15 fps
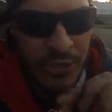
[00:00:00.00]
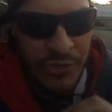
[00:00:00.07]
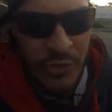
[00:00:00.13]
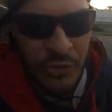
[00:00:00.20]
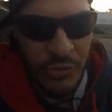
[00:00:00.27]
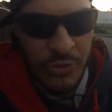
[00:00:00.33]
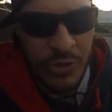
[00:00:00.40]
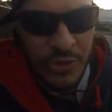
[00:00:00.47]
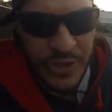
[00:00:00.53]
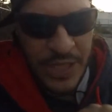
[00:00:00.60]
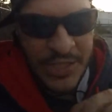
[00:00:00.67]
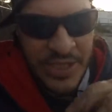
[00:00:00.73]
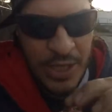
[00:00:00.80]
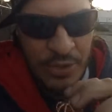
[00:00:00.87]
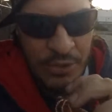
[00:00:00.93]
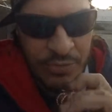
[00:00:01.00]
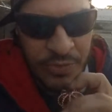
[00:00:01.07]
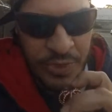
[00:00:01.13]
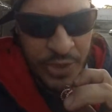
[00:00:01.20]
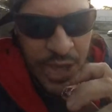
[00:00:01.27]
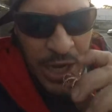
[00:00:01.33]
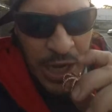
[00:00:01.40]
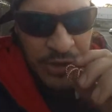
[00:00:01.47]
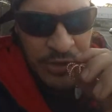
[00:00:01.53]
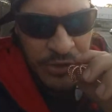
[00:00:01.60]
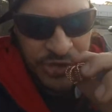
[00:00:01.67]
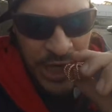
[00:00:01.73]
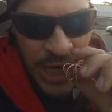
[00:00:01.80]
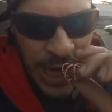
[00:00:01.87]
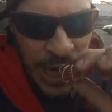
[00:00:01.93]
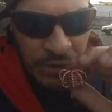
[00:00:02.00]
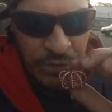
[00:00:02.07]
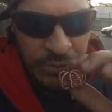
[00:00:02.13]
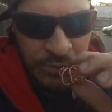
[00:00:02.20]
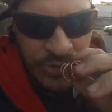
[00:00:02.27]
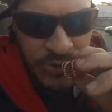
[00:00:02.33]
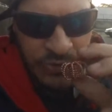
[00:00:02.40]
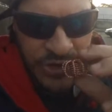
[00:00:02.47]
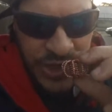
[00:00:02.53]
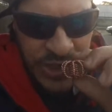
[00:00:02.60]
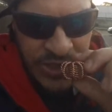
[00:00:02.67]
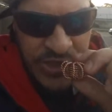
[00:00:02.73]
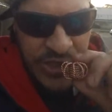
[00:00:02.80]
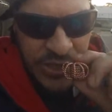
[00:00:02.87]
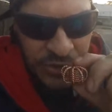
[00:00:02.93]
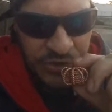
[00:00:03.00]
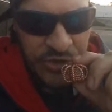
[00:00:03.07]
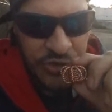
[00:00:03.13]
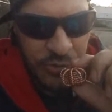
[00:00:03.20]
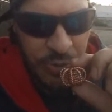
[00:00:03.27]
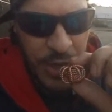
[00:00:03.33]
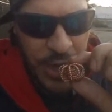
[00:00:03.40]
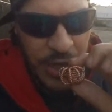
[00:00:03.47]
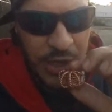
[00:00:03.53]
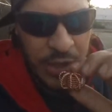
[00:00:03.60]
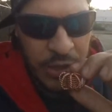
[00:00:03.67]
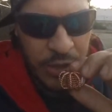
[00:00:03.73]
So that's how there's columns of skin cells in your body,